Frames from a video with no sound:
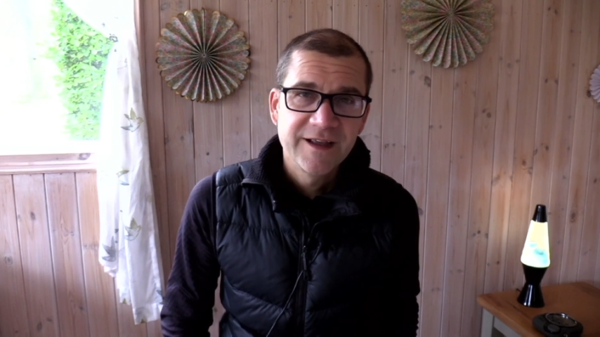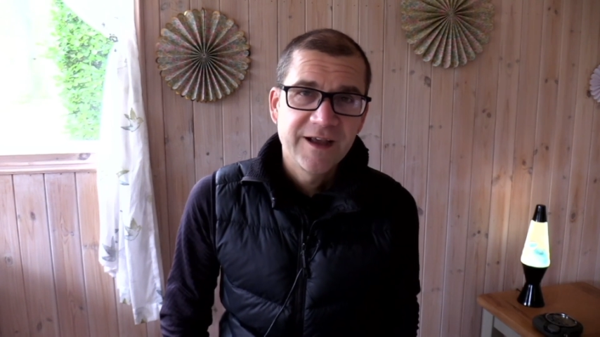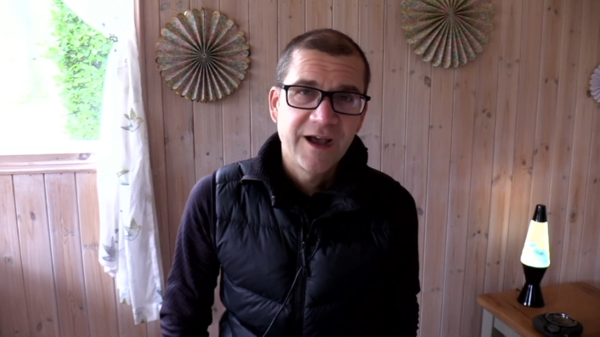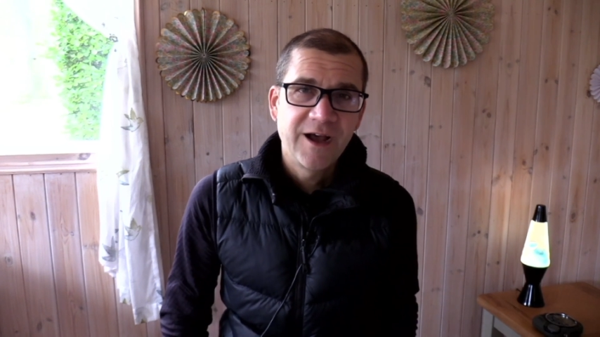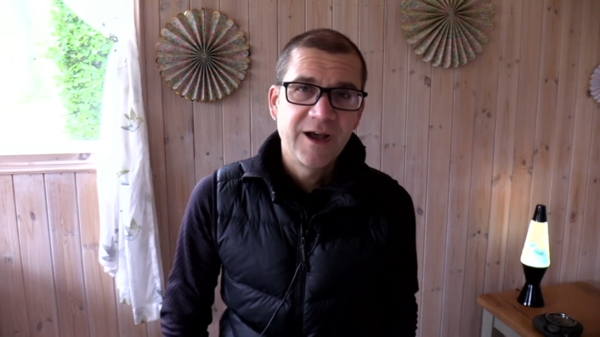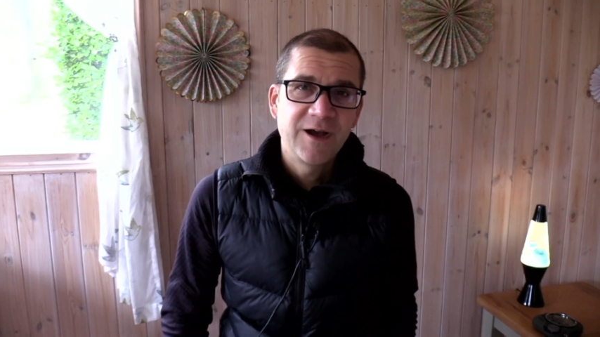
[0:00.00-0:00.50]

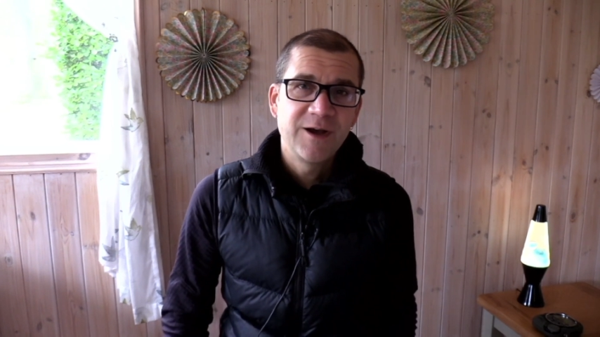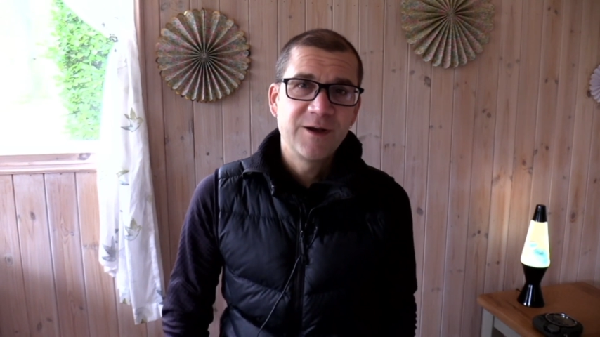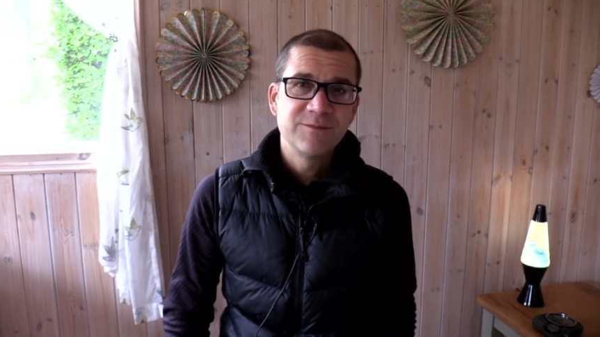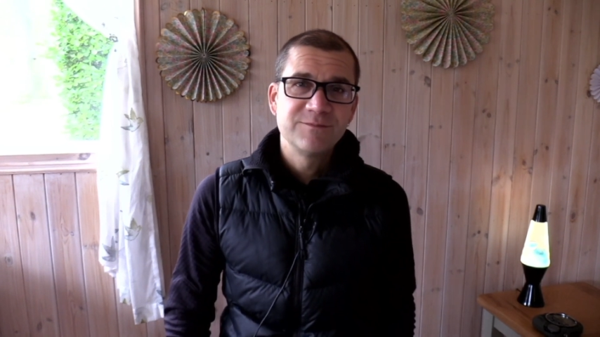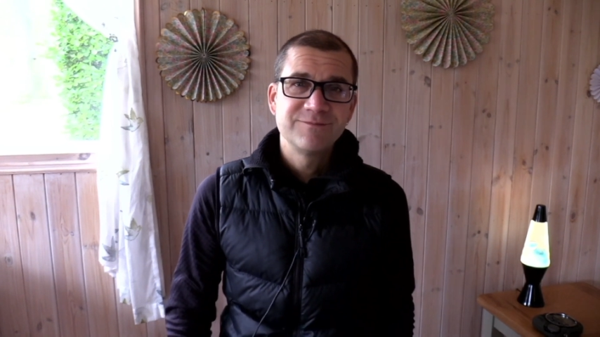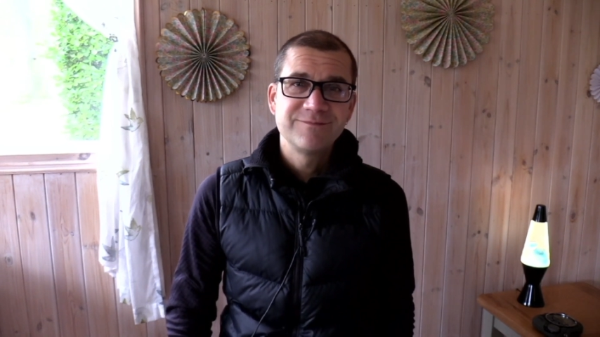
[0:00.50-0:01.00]

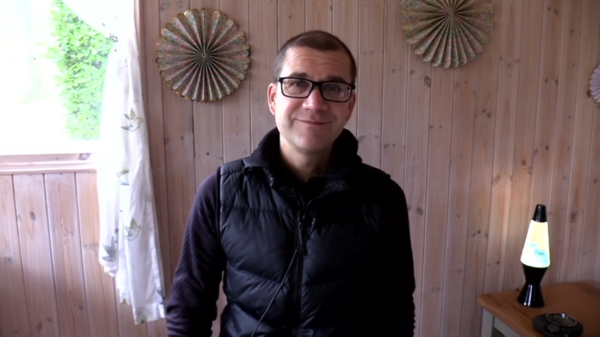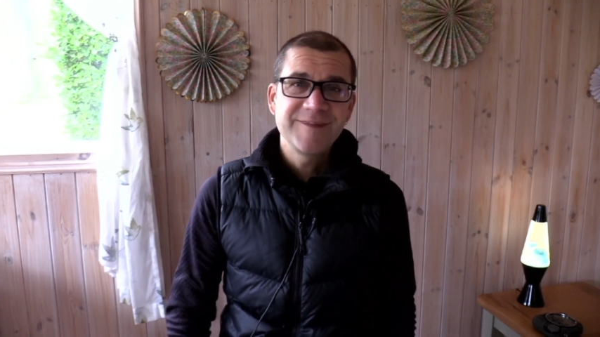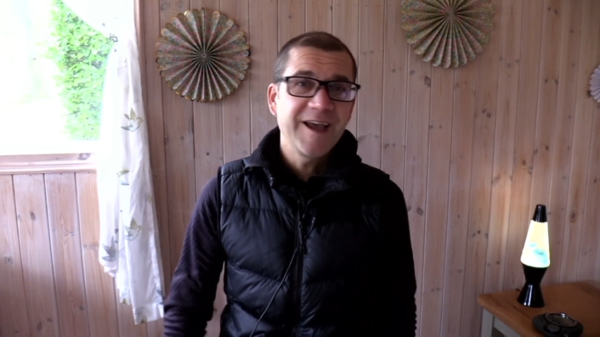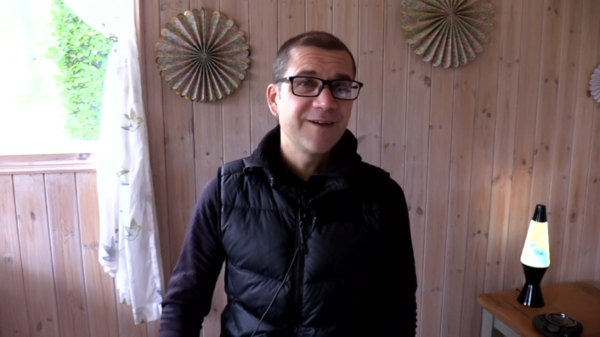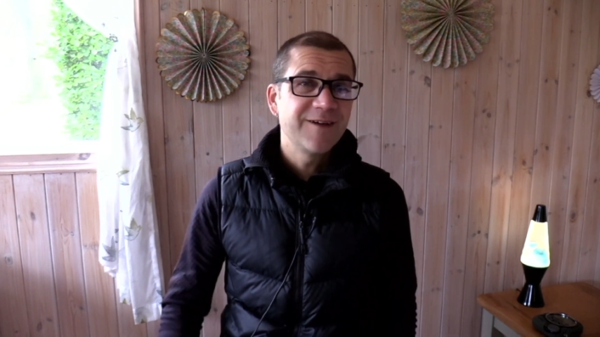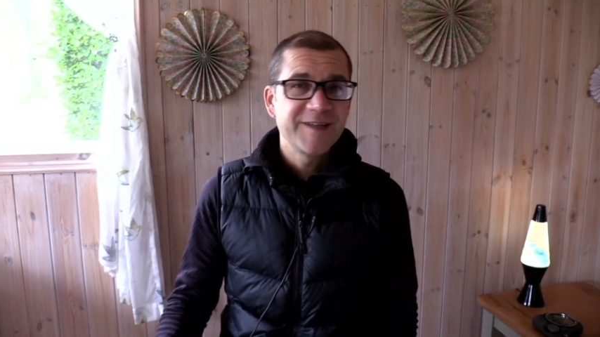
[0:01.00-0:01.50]

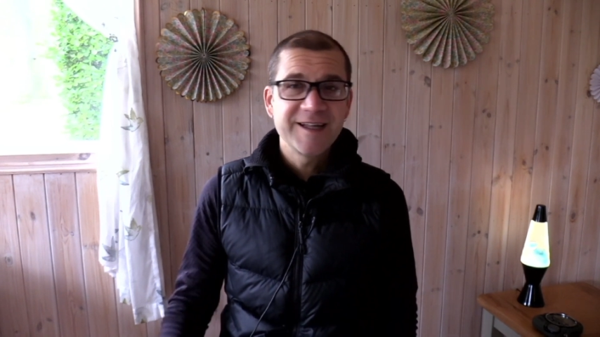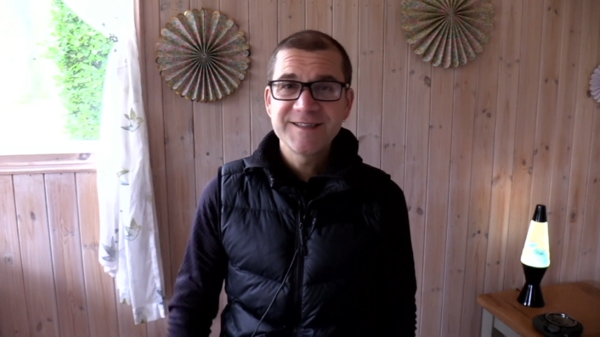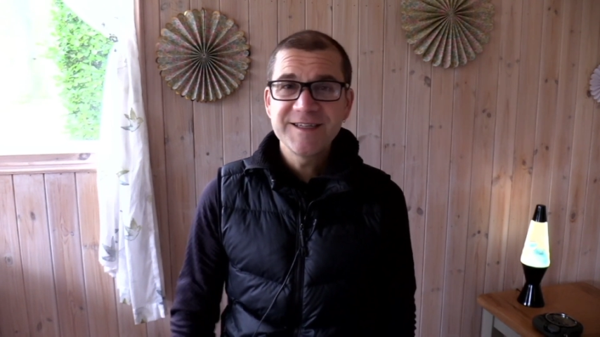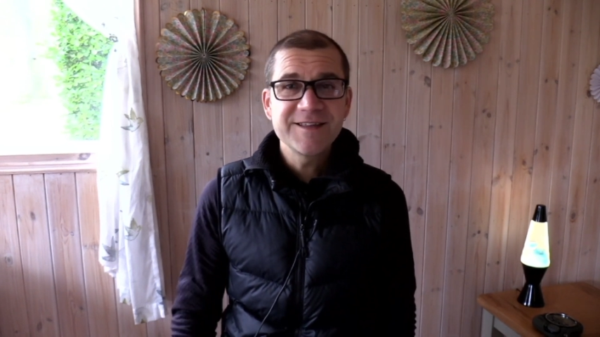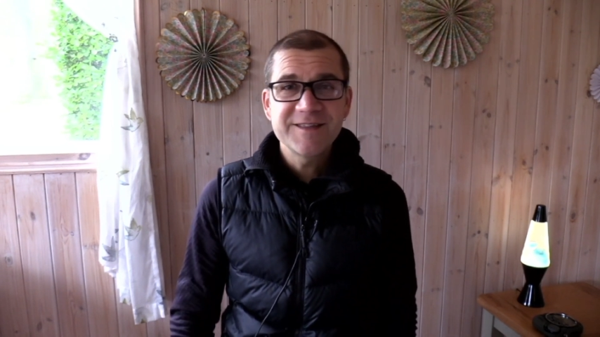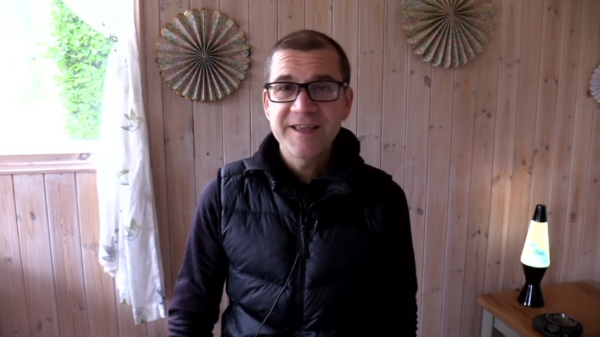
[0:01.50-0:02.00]
Yeah, that's
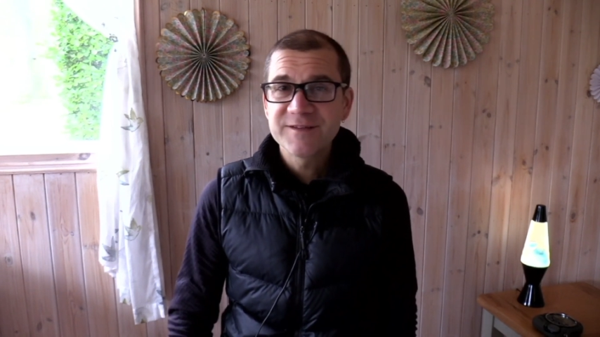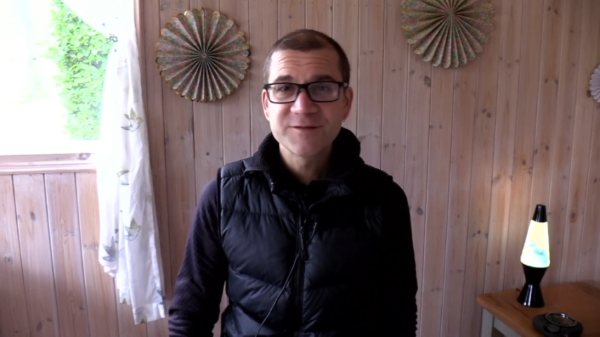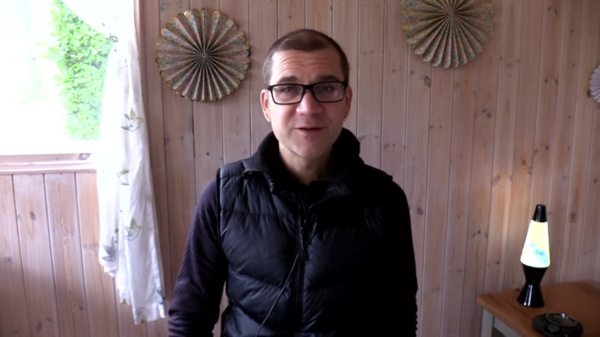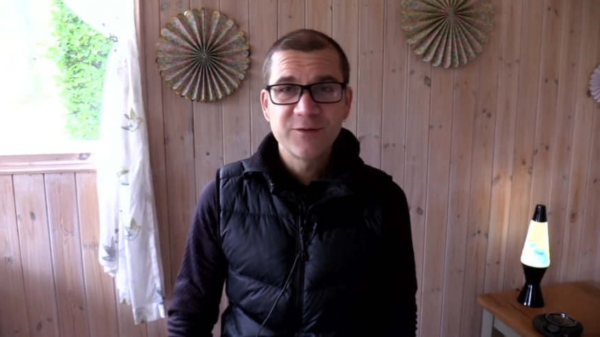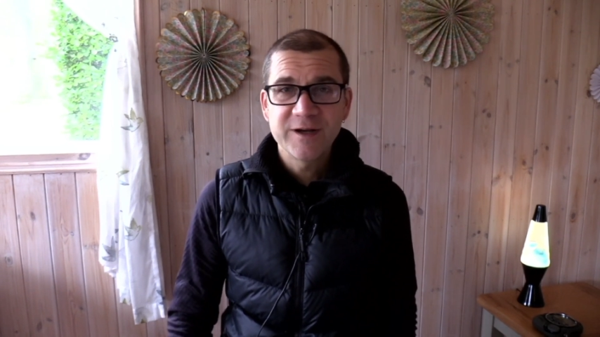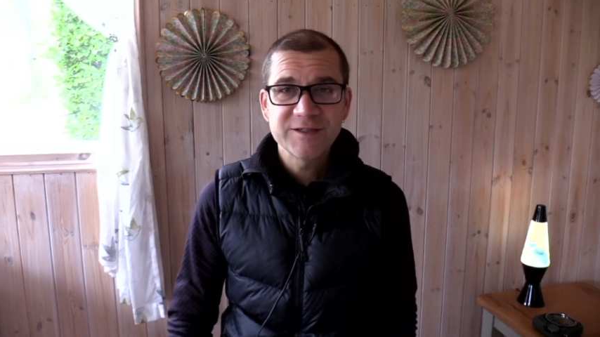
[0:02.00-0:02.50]
it. Thanks for the
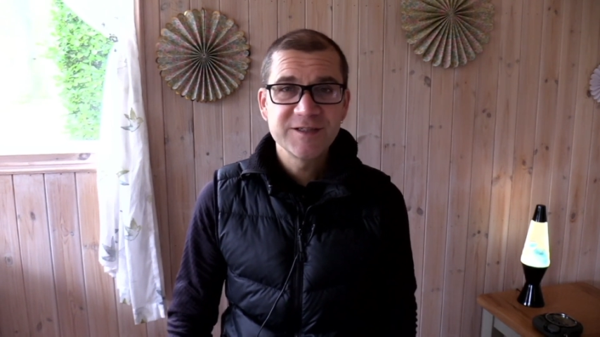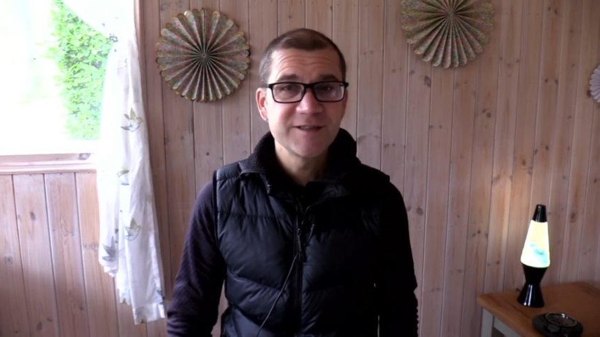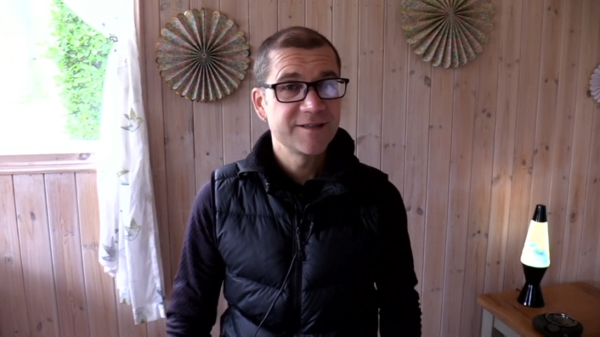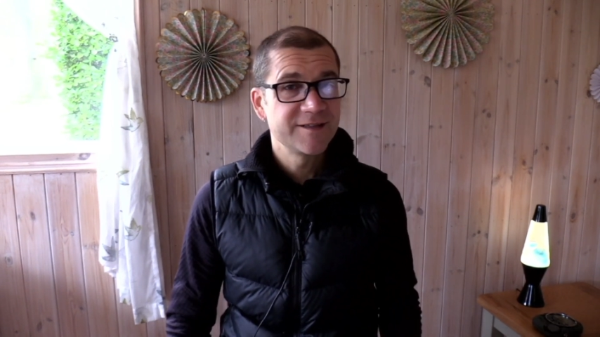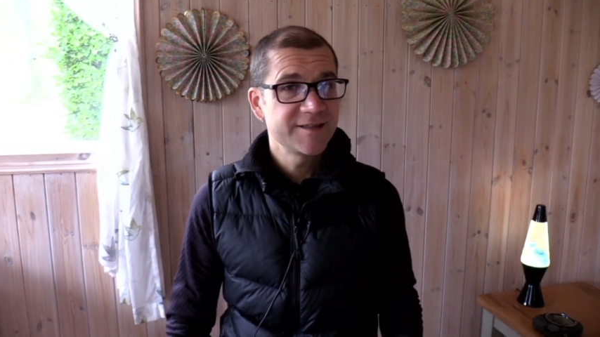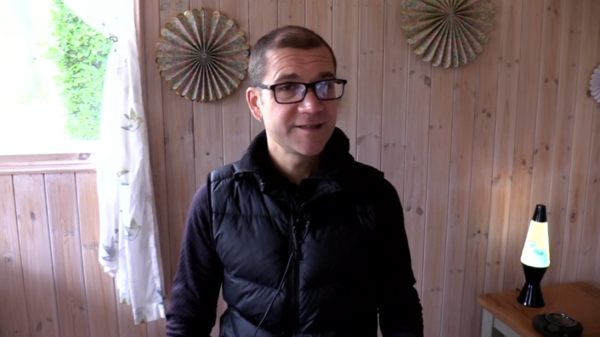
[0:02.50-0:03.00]
questions.
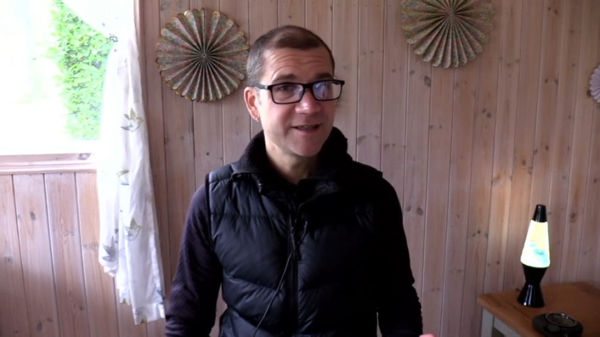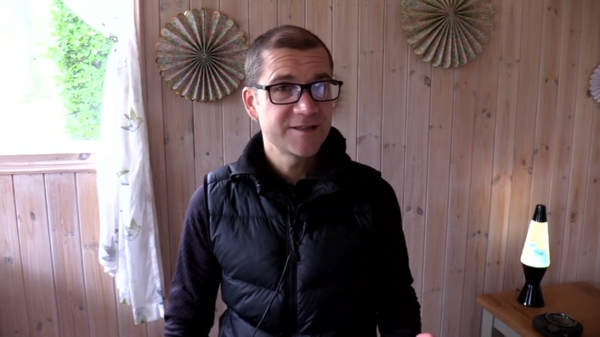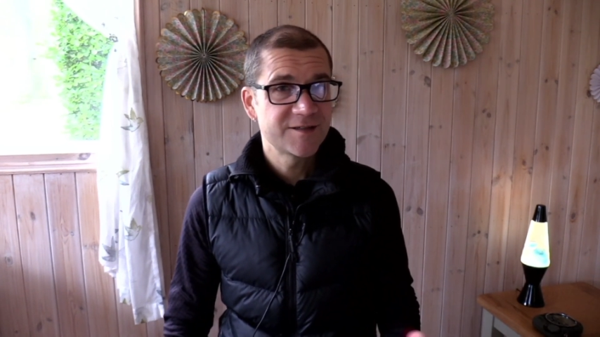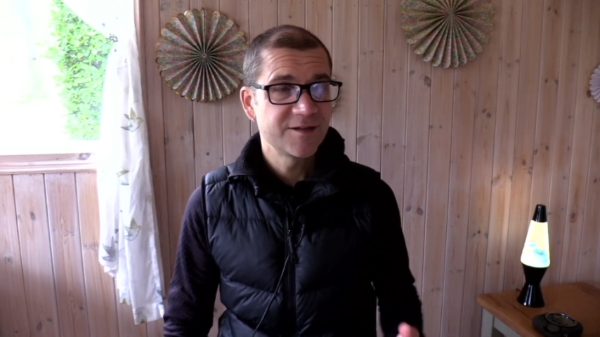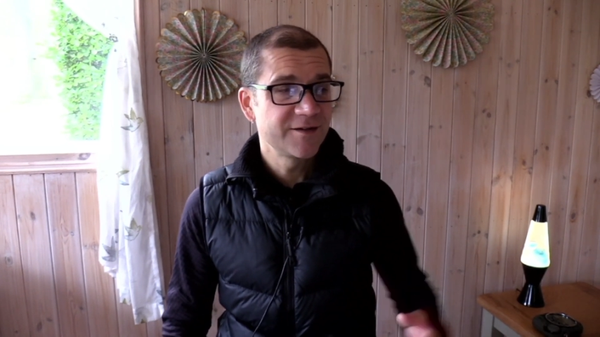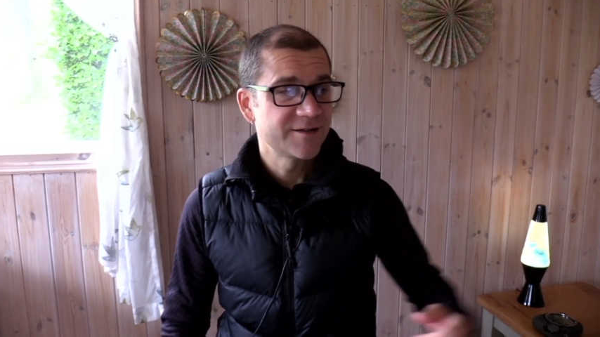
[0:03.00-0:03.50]
Let's get
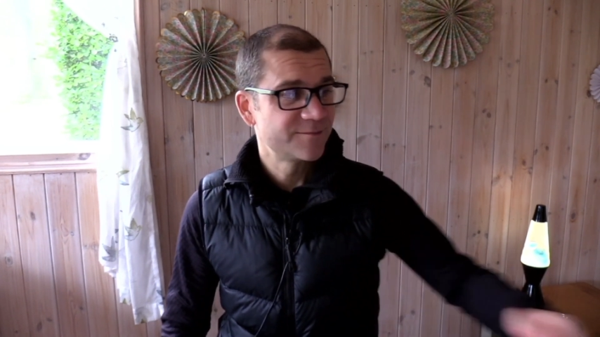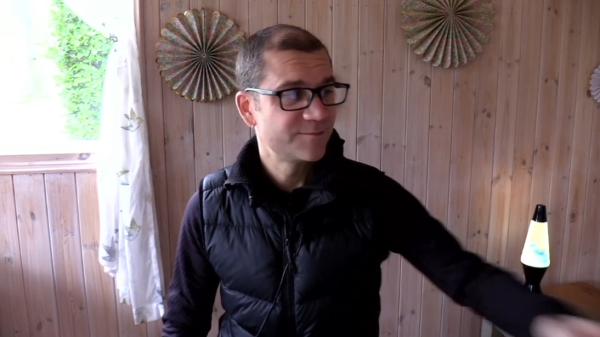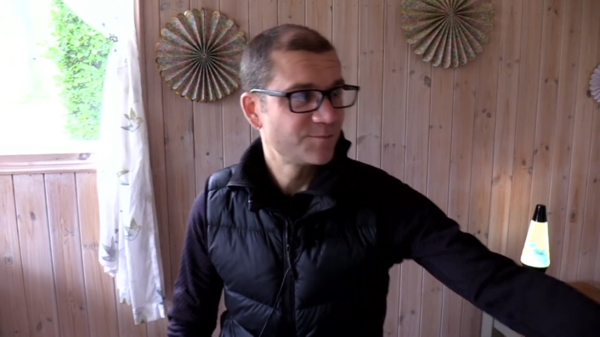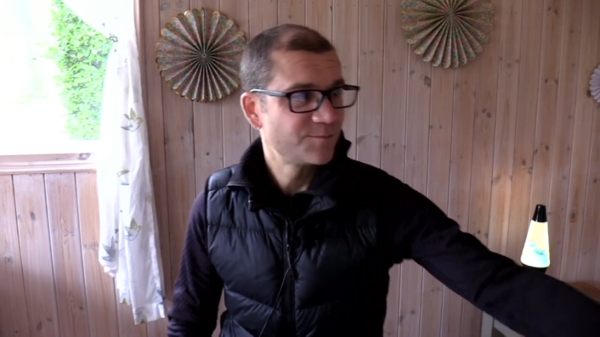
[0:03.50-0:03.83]
started.